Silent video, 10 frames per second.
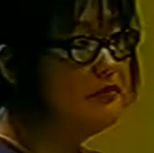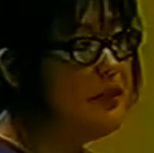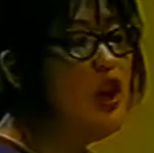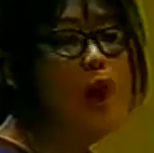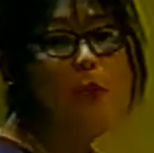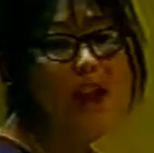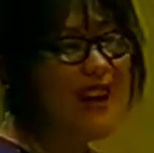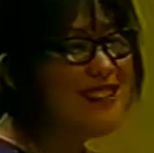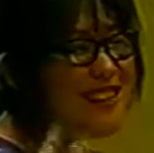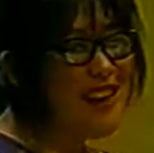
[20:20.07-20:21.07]
You know, my
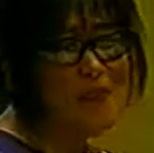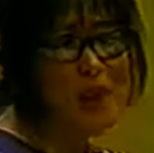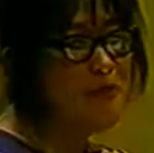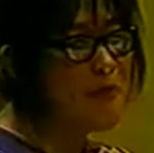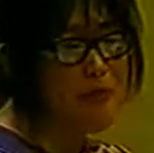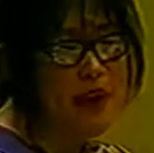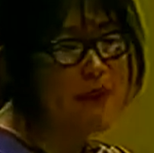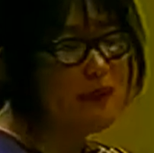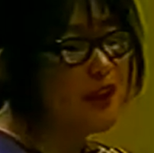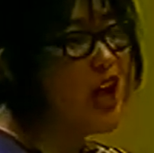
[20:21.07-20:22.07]
handicap may have been
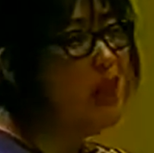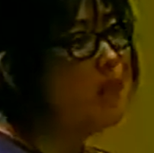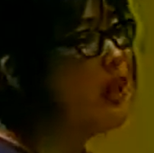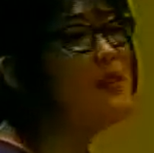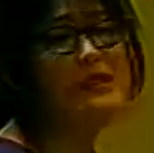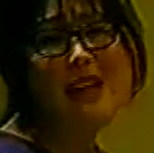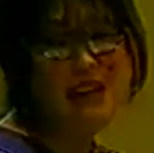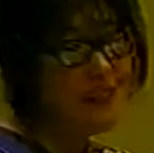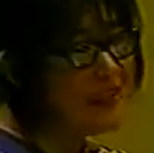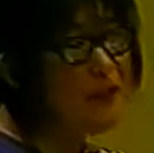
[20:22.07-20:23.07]
painful, but it was
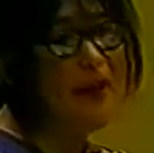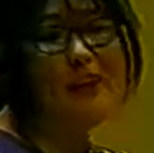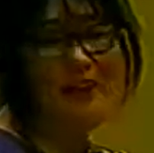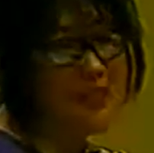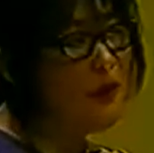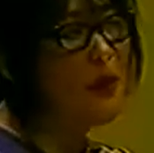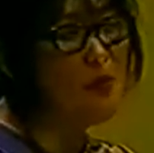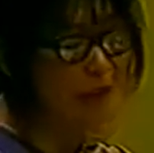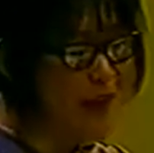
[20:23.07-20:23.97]
nothing compared to living with my